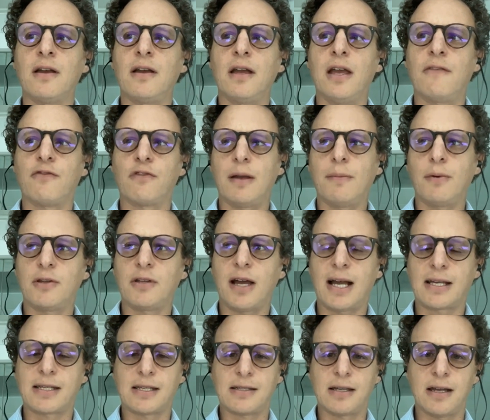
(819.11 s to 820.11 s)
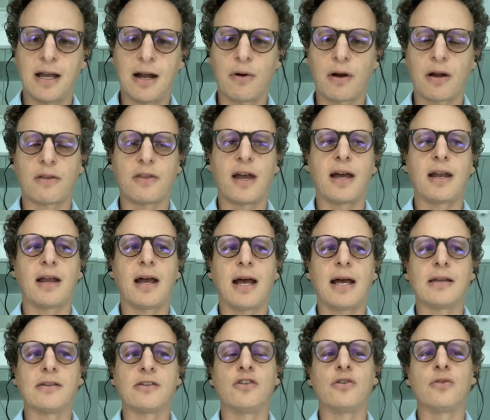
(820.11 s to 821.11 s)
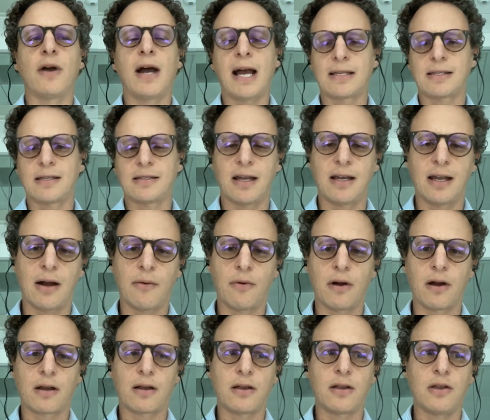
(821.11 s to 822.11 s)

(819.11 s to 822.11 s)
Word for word: if you're able to access a network that as you access that network,